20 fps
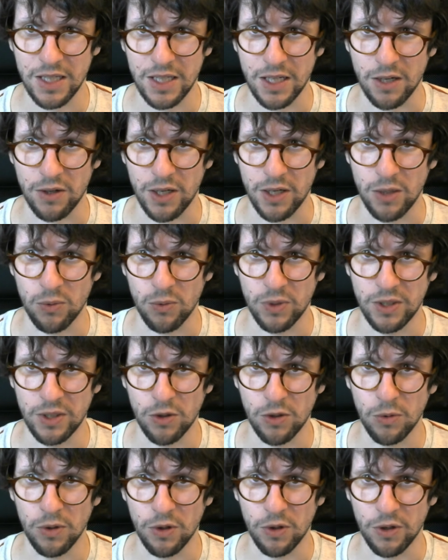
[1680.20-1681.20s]
array, we
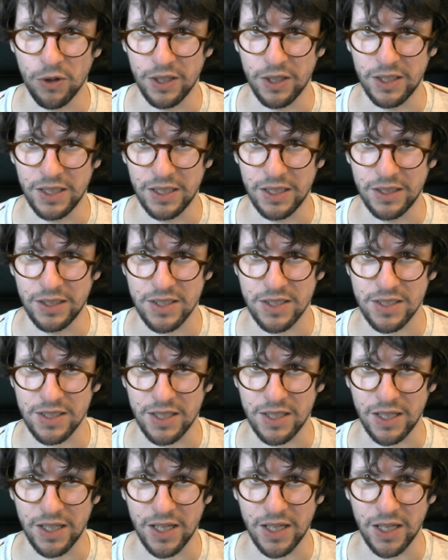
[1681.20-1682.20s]
no longer need the
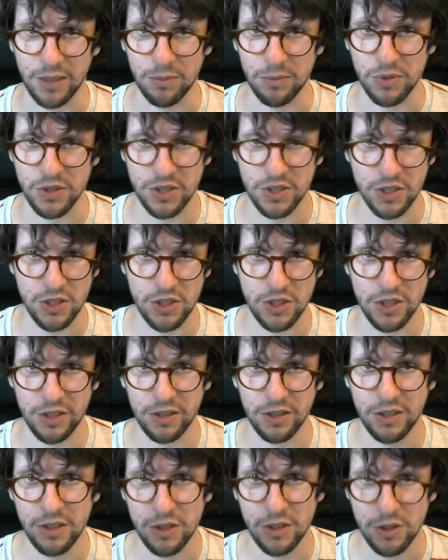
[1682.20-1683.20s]
snake head
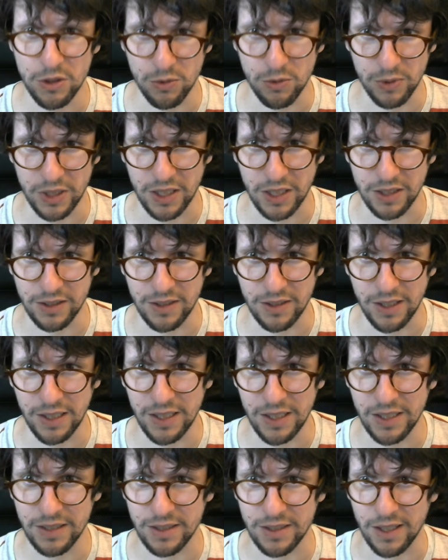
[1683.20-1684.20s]
position, so we can
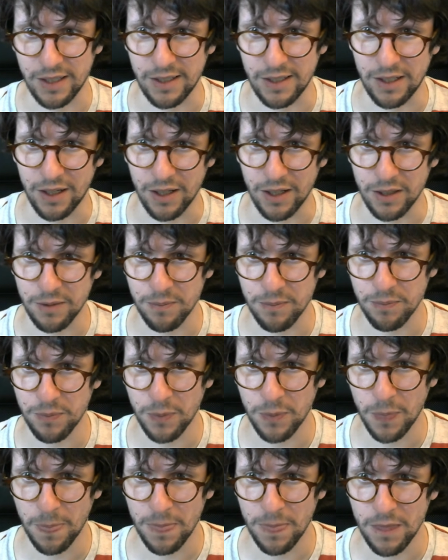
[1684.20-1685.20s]
delete that line.
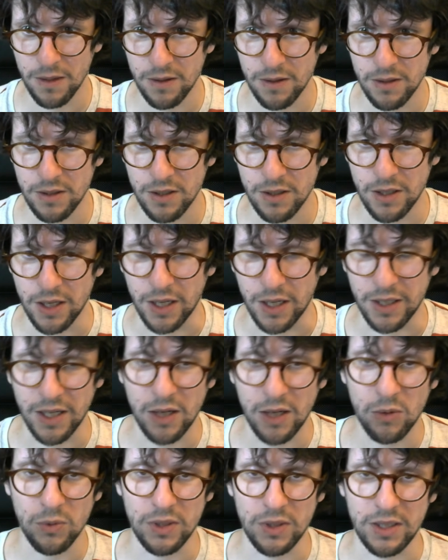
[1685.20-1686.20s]
And
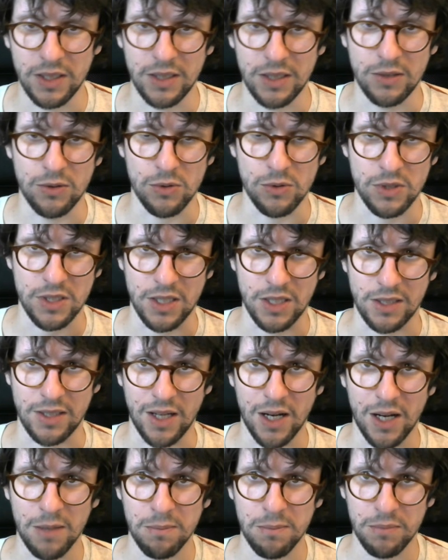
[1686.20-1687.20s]
now we need to set
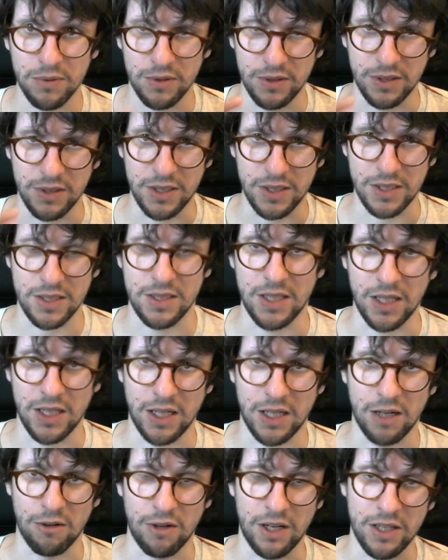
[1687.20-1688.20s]
up the
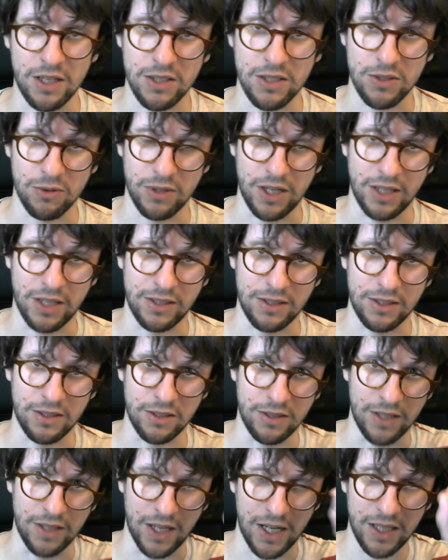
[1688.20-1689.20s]
snake array so that
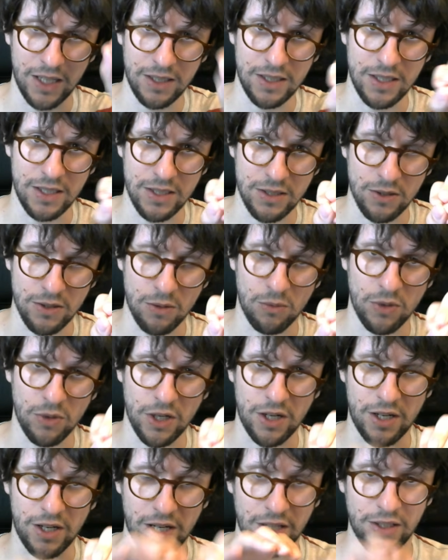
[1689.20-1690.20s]
the head is
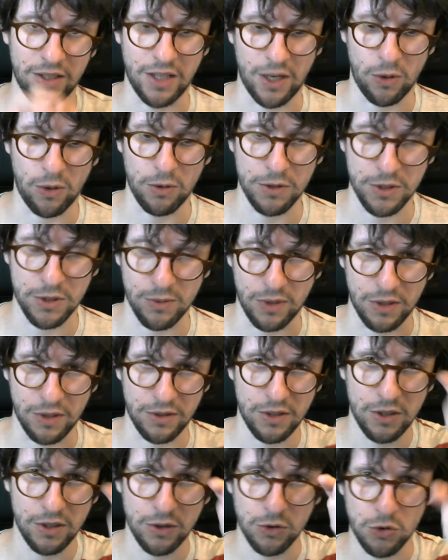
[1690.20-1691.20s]
somewhere, and I also
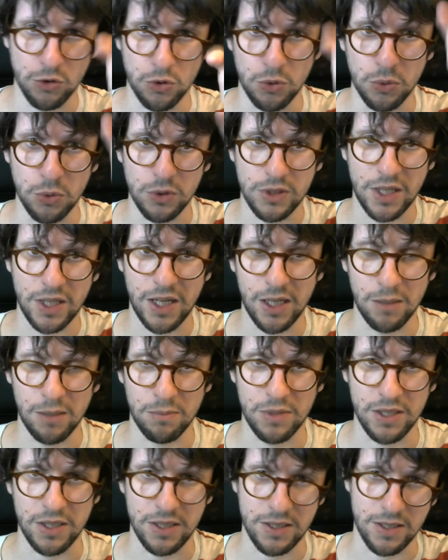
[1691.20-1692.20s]
want 2 tail
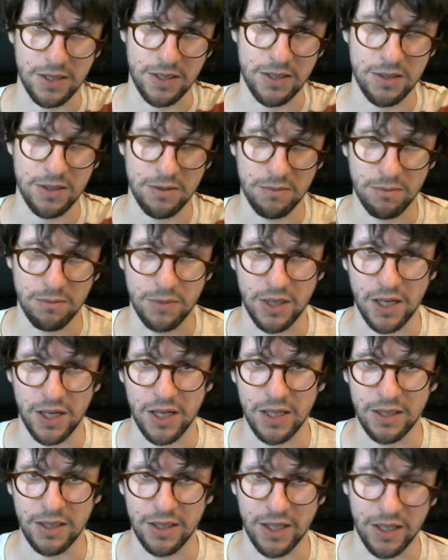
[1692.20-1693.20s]
pieces
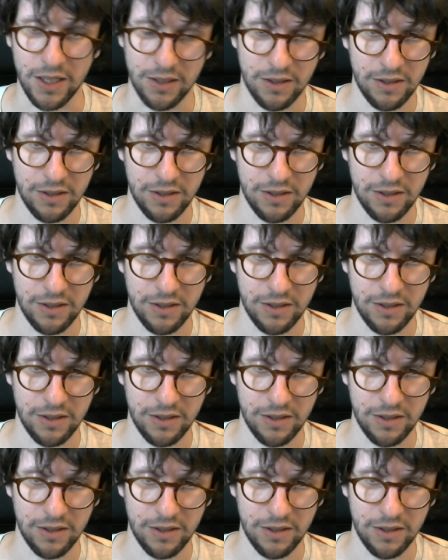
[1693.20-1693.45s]
behind the head